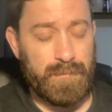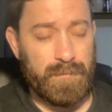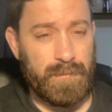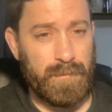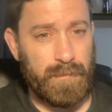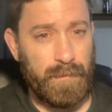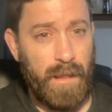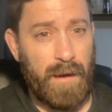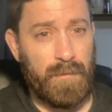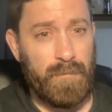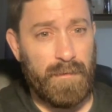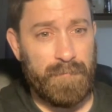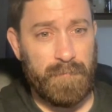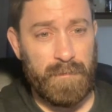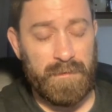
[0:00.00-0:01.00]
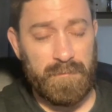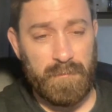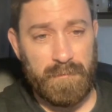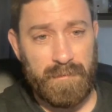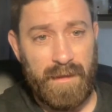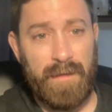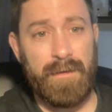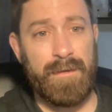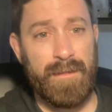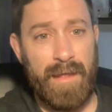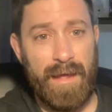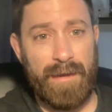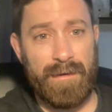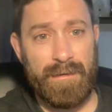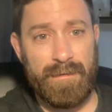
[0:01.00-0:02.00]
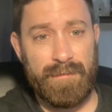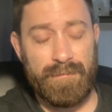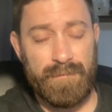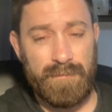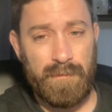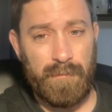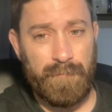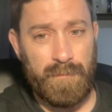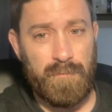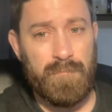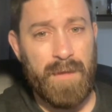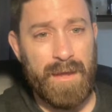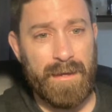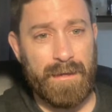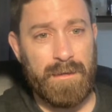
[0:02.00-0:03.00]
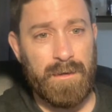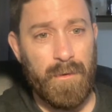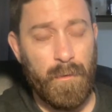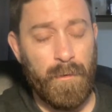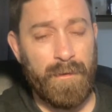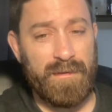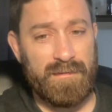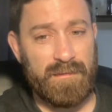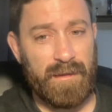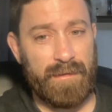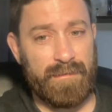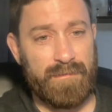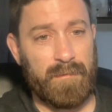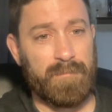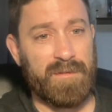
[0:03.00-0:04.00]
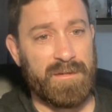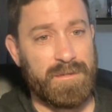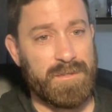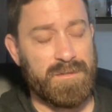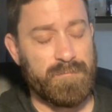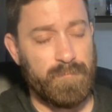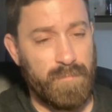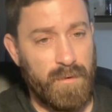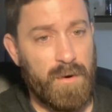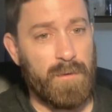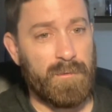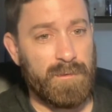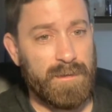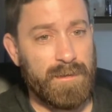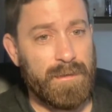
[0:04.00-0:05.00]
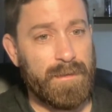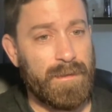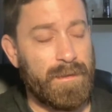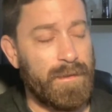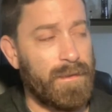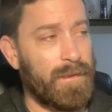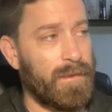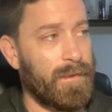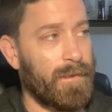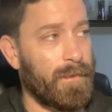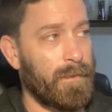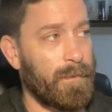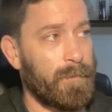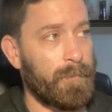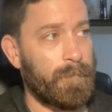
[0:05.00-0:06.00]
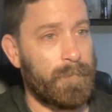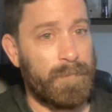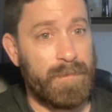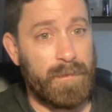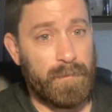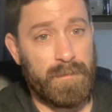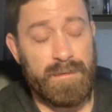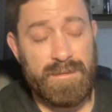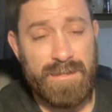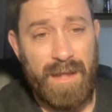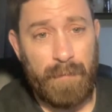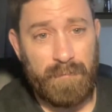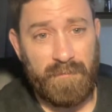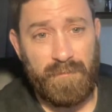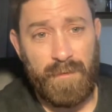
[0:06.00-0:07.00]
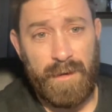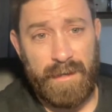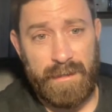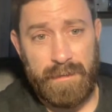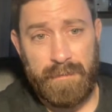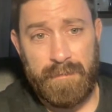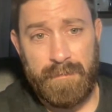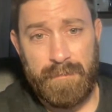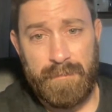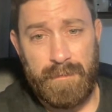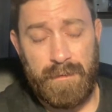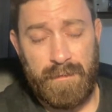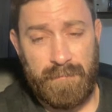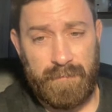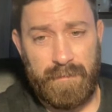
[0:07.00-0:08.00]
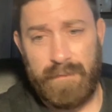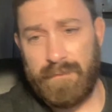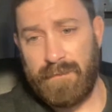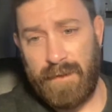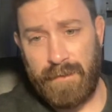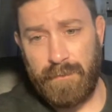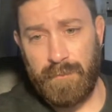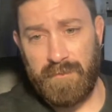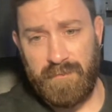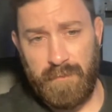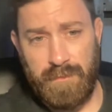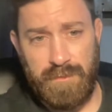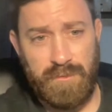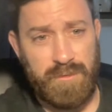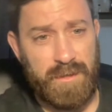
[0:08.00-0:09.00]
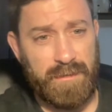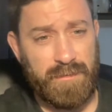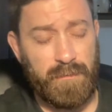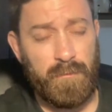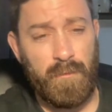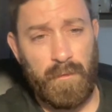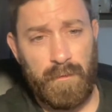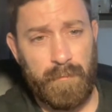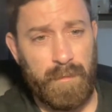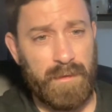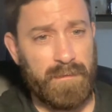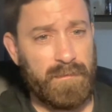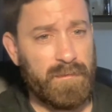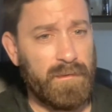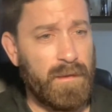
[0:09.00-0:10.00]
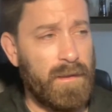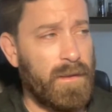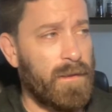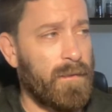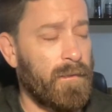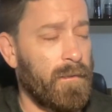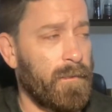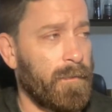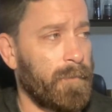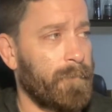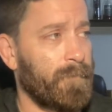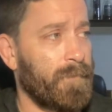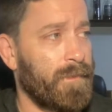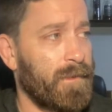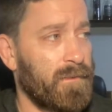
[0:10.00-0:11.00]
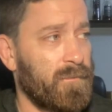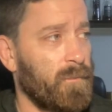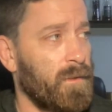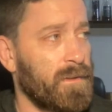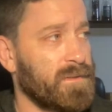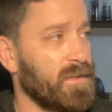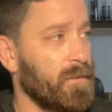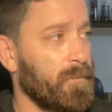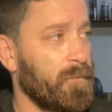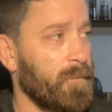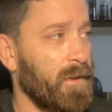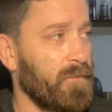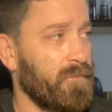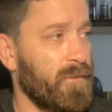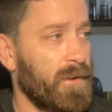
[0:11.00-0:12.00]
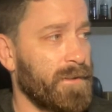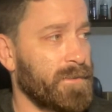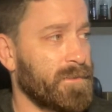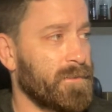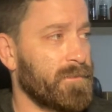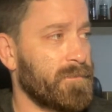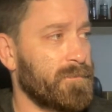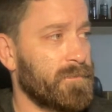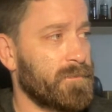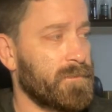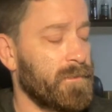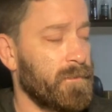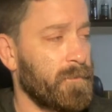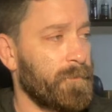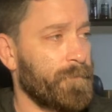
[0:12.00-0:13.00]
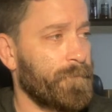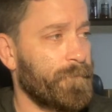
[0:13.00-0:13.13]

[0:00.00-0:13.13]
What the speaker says: And a lot of referees will tell you that. So if you make a noise like something just broke, they're going to stop the fight. That goes for jiu-jitsu tournaments, as well as MMA fights. So